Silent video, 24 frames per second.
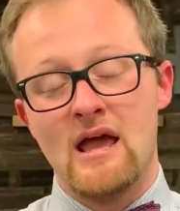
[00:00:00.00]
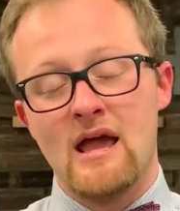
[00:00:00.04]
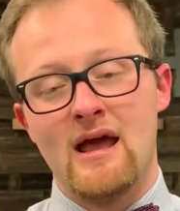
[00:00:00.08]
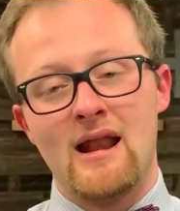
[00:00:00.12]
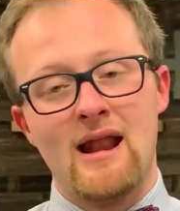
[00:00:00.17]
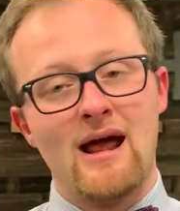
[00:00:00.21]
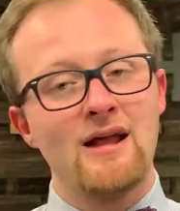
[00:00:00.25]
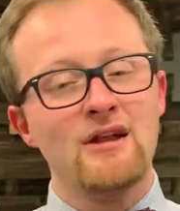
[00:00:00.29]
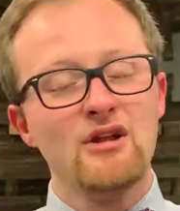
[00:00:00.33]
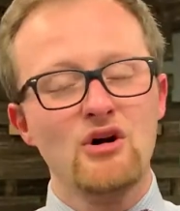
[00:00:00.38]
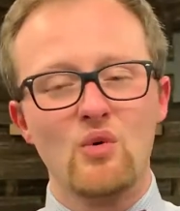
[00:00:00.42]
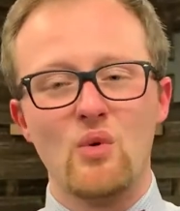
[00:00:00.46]
And
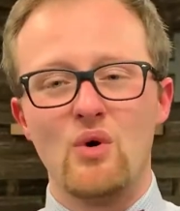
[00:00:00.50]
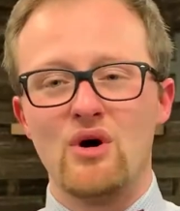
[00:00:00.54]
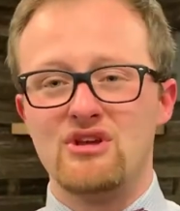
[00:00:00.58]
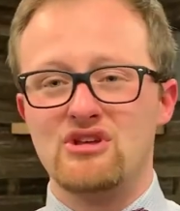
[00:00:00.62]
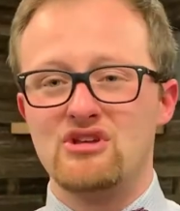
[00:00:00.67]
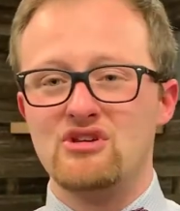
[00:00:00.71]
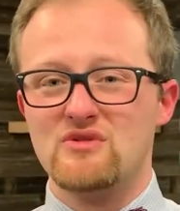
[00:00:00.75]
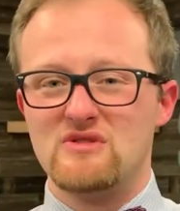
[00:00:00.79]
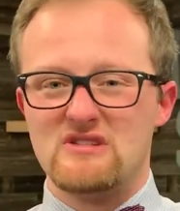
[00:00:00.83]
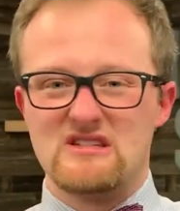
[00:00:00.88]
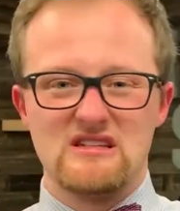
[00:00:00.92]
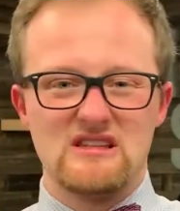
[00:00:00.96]
I don't want
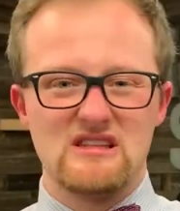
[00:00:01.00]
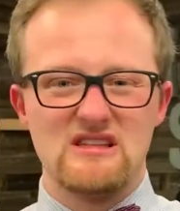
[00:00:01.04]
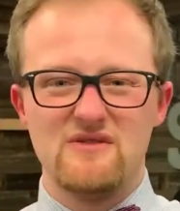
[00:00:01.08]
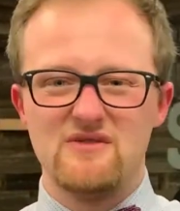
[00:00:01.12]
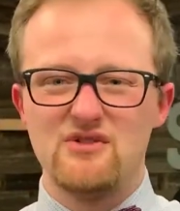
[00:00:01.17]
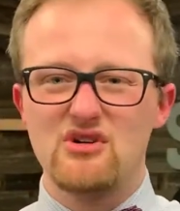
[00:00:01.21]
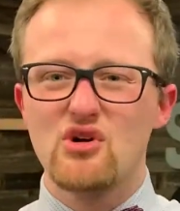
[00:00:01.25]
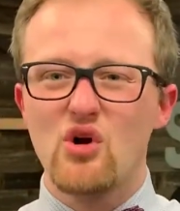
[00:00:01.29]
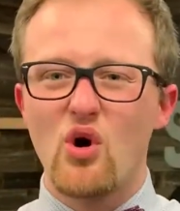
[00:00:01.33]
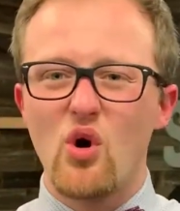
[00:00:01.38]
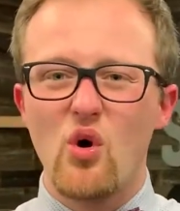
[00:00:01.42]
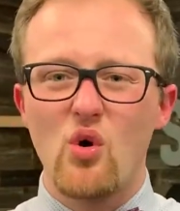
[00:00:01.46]
you to live
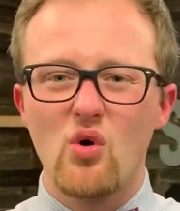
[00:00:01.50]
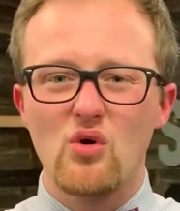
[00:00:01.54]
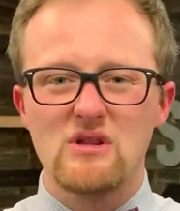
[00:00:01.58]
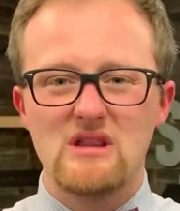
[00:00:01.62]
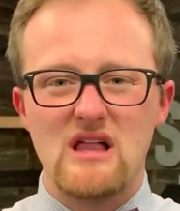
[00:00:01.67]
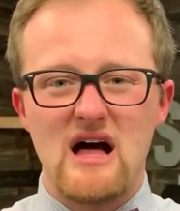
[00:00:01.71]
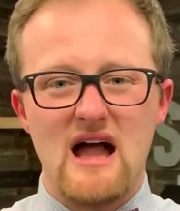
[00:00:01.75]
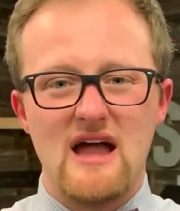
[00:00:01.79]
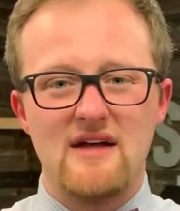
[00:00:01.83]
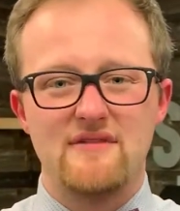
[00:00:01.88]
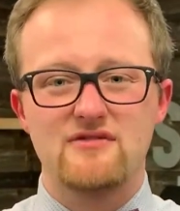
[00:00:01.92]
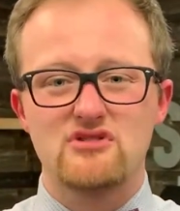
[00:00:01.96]
your whole
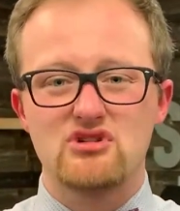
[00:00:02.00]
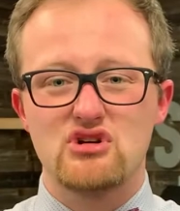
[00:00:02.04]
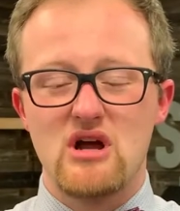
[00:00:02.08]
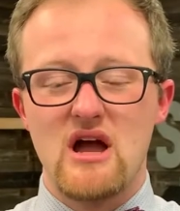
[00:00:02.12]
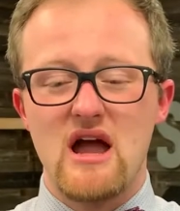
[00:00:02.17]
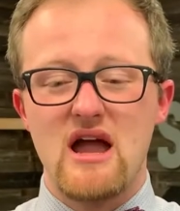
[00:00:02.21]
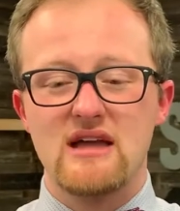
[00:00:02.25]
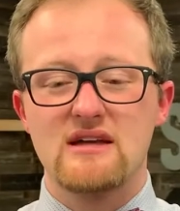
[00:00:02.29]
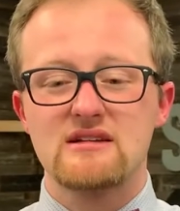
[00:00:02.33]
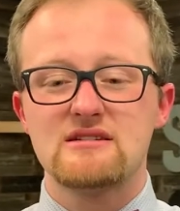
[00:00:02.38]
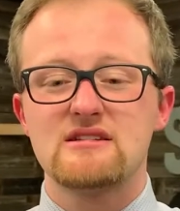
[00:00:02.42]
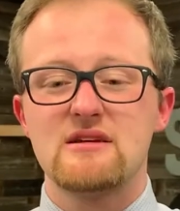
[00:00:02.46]
life
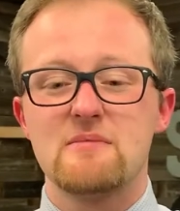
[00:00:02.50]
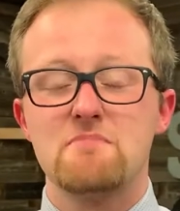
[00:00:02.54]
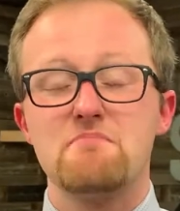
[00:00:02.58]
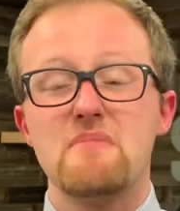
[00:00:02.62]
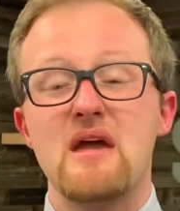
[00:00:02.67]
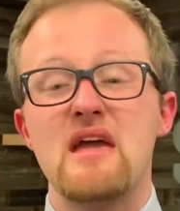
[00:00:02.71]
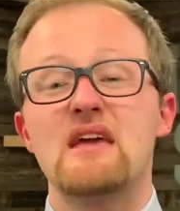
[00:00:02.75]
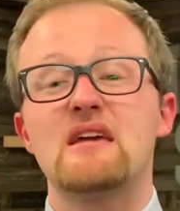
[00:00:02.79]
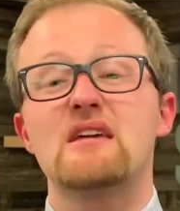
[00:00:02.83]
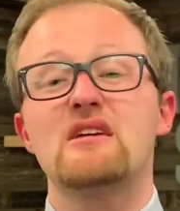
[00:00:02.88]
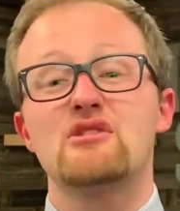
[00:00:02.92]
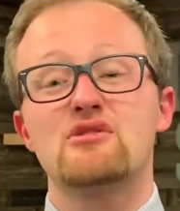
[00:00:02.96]
trying to
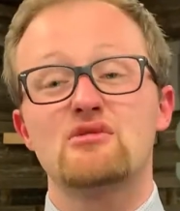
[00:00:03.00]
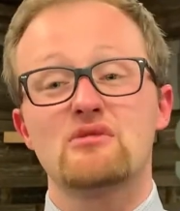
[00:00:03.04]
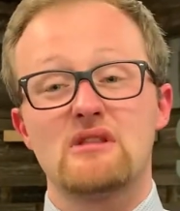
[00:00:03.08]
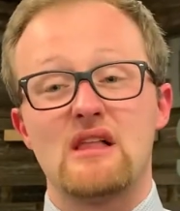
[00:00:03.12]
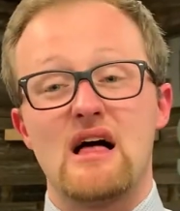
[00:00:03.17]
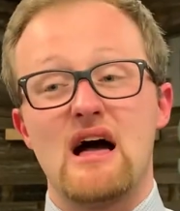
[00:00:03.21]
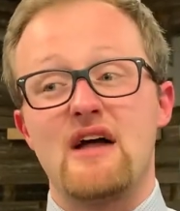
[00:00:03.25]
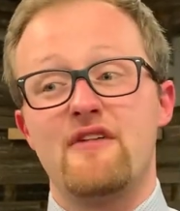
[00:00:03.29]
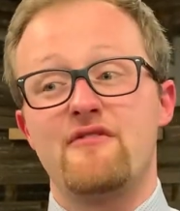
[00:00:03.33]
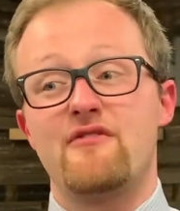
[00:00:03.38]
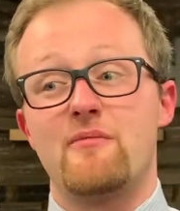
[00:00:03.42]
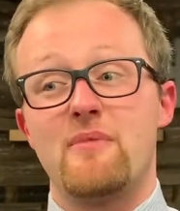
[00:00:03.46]
make your
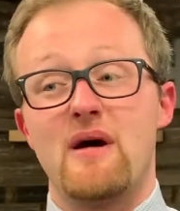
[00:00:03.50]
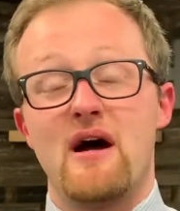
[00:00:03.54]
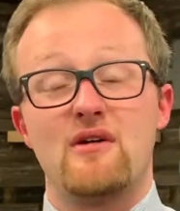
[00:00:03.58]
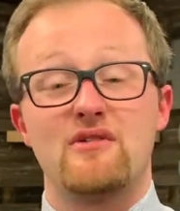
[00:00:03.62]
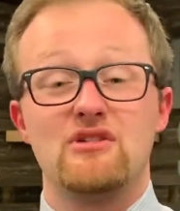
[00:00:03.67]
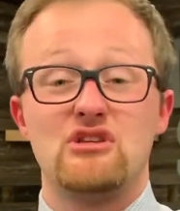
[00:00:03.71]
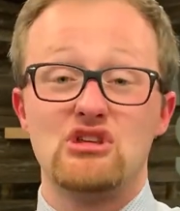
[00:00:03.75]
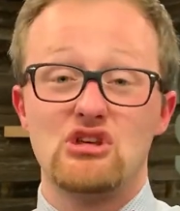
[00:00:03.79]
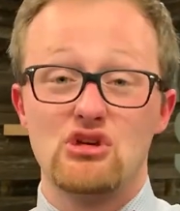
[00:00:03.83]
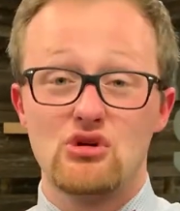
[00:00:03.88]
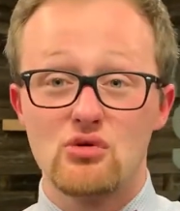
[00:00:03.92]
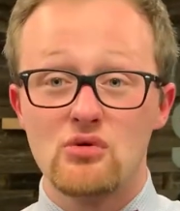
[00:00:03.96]
life about
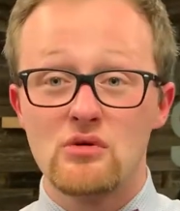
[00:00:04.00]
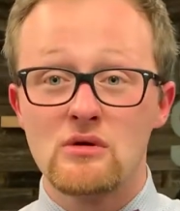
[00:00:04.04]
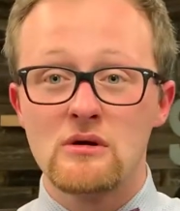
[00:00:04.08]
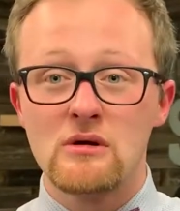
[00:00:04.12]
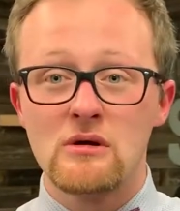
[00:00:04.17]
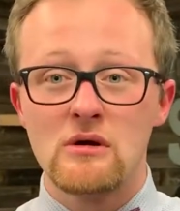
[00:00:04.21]
you.